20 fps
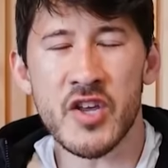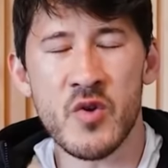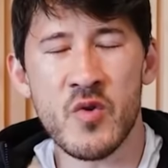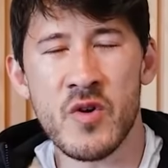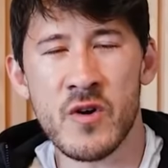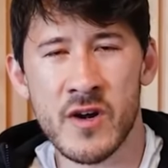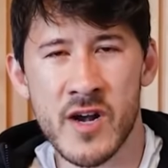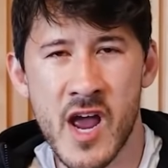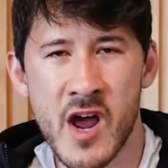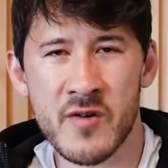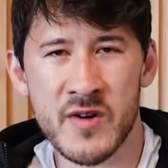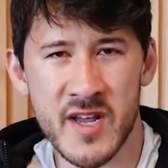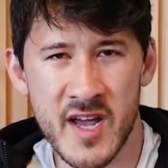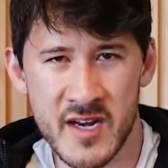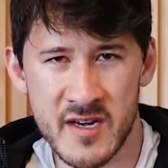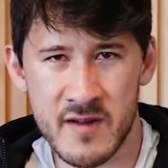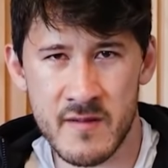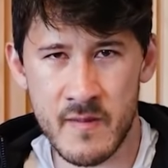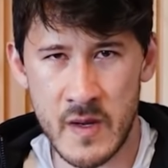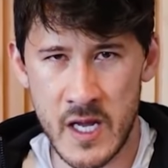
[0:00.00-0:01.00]
you are now
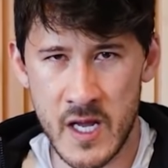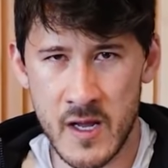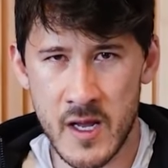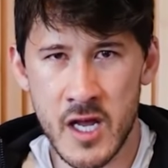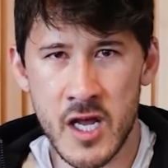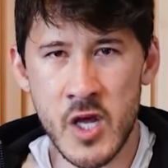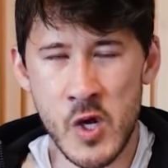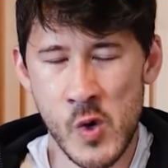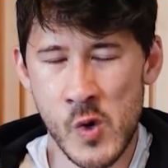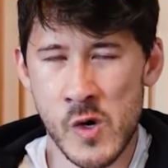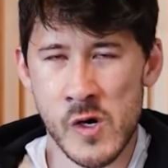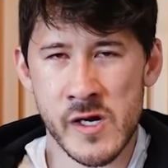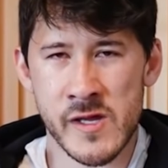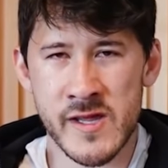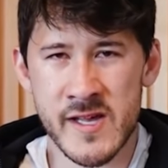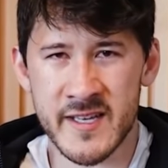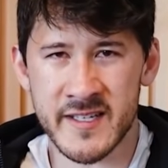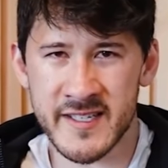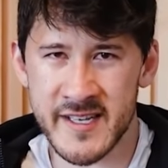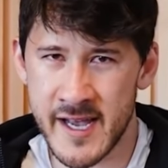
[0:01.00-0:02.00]
dead to me. You are in
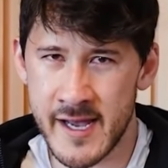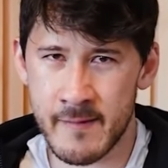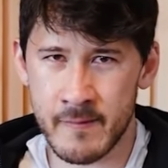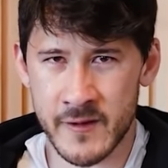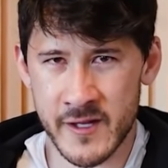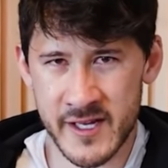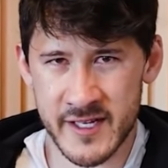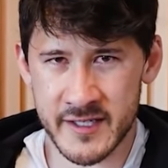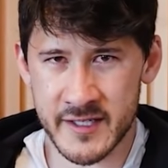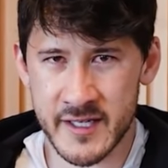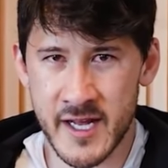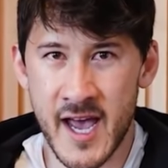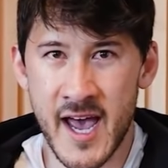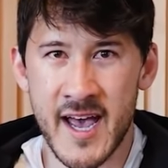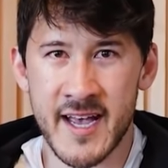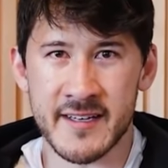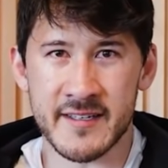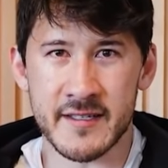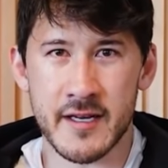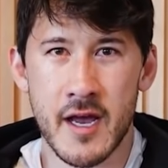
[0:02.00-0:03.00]
the same list
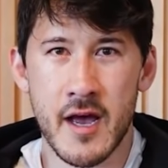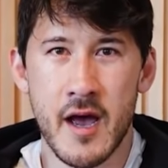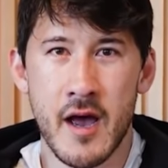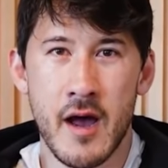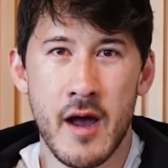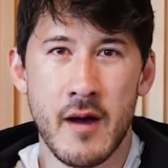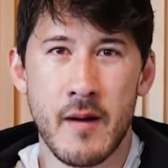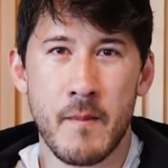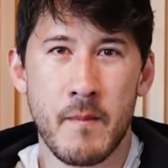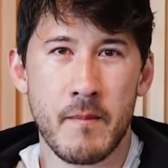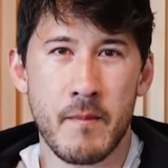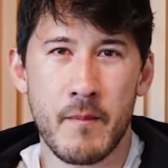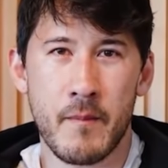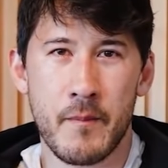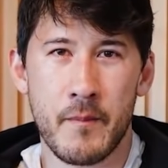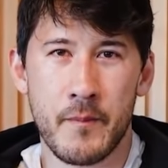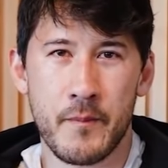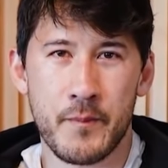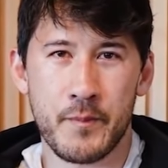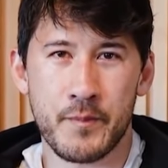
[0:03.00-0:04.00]
as
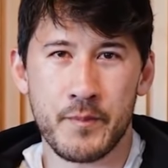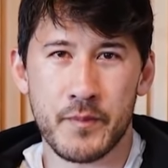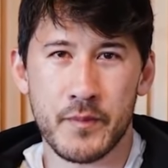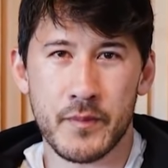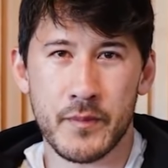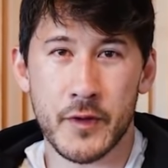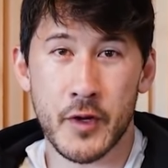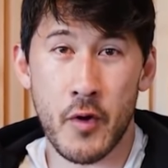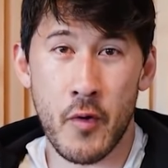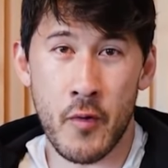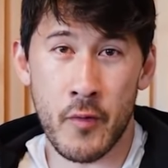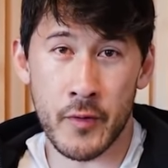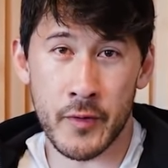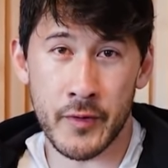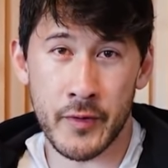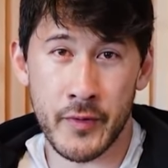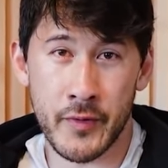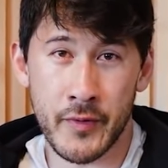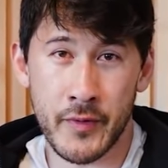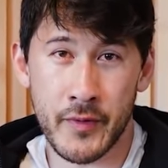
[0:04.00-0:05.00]
corn,